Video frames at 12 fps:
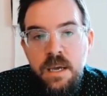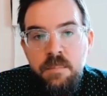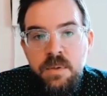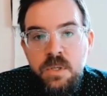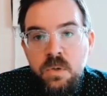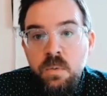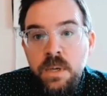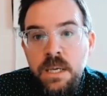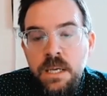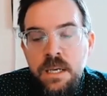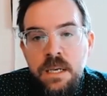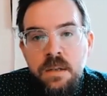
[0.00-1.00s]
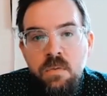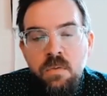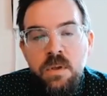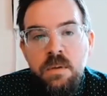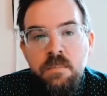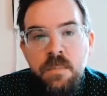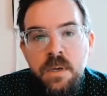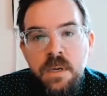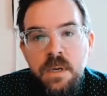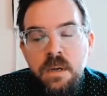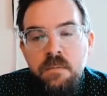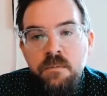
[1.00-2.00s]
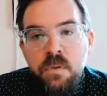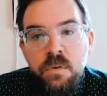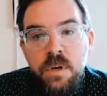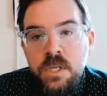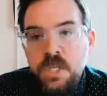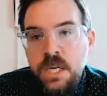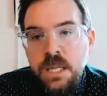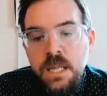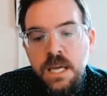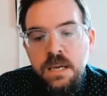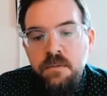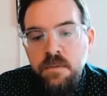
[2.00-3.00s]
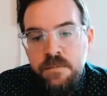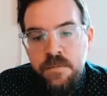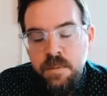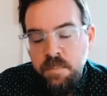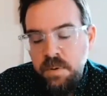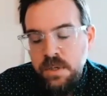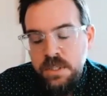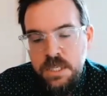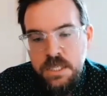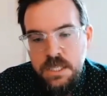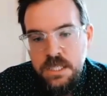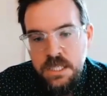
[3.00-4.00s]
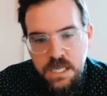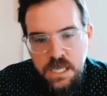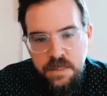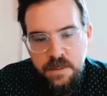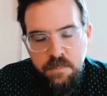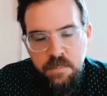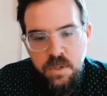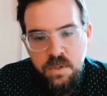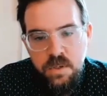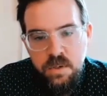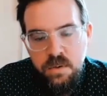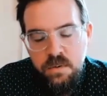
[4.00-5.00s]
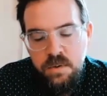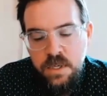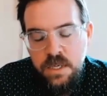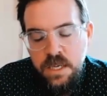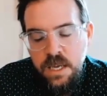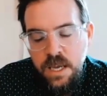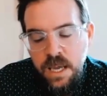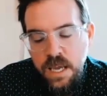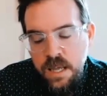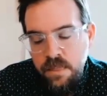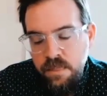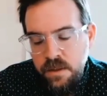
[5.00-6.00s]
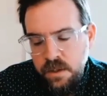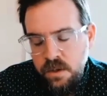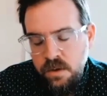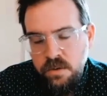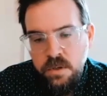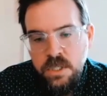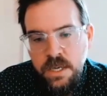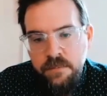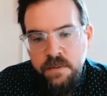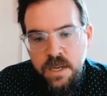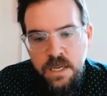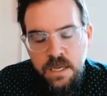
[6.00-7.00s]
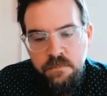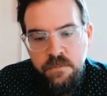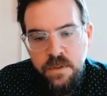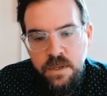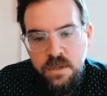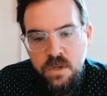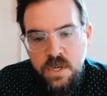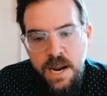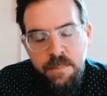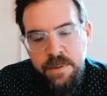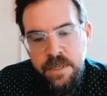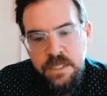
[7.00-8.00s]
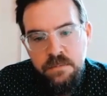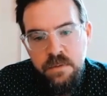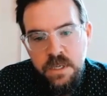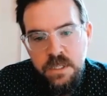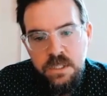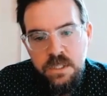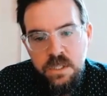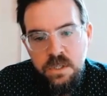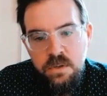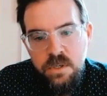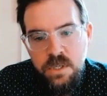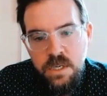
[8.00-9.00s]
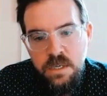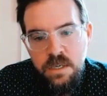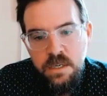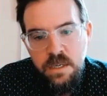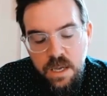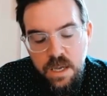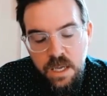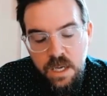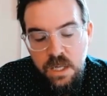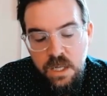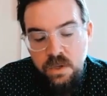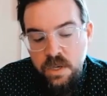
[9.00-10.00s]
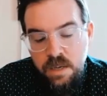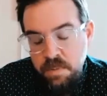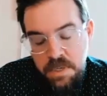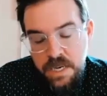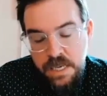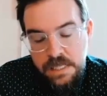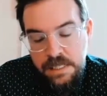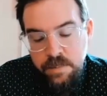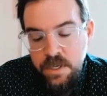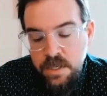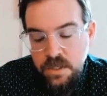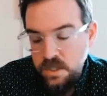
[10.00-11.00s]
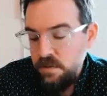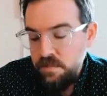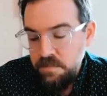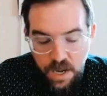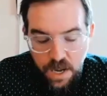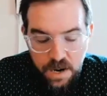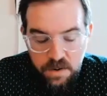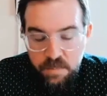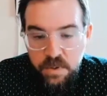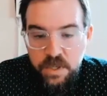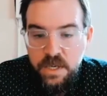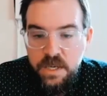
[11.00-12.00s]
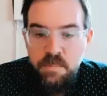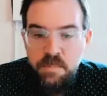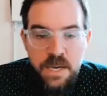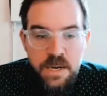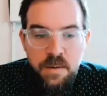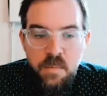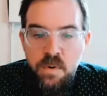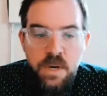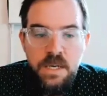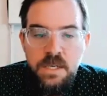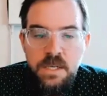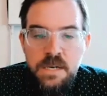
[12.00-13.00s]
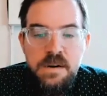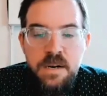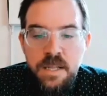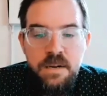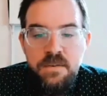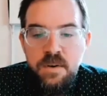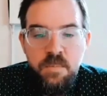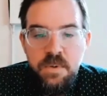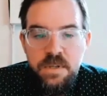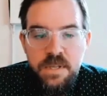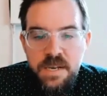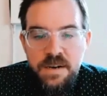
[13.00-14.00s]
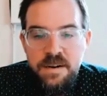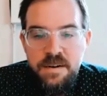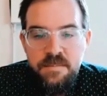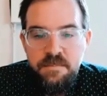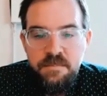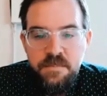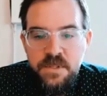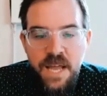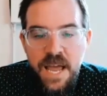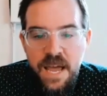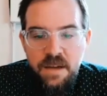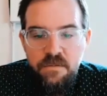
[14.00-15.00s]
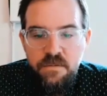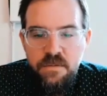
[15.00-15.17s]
between the flourishing life of the person sitting in the pew and the longevity of the trappings of the institution, including but not limited to our ability to pay our mortgage and our electric bill and our staff,